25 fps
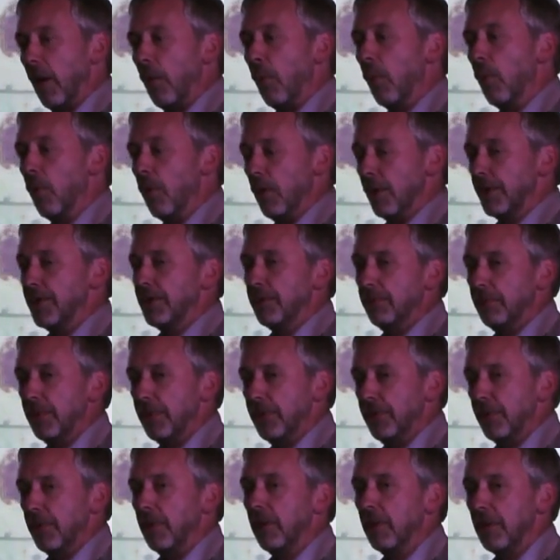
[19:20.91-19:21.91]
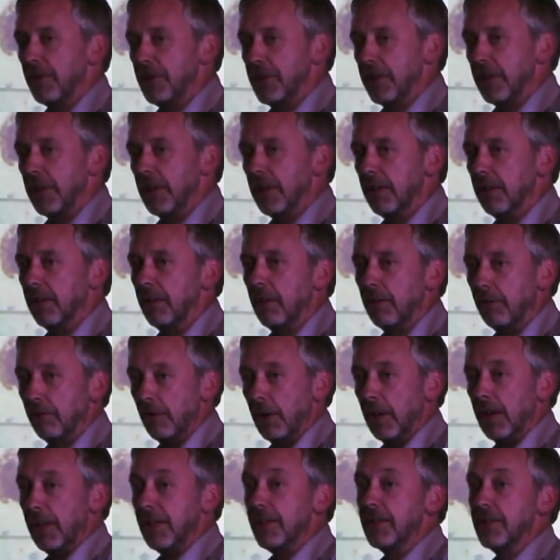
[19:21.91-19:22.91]
what pathology
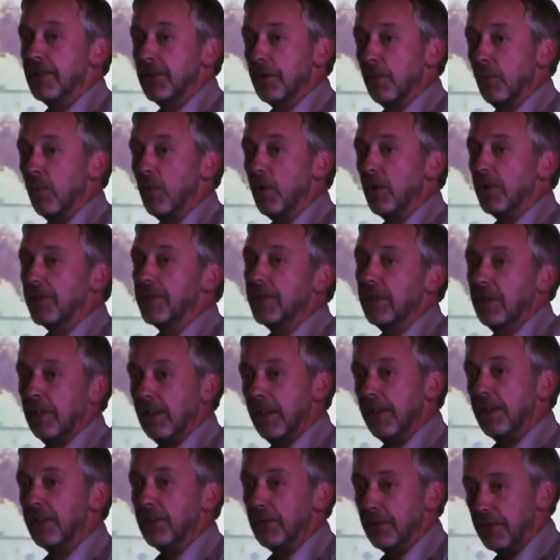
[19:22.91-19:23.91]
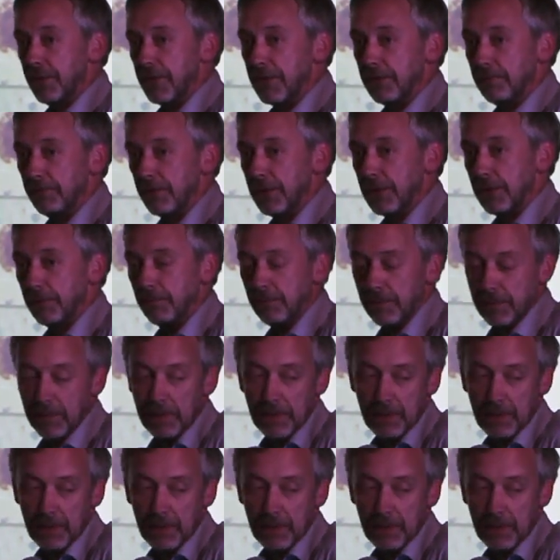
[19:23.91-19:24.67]
relates to what clinical symptom.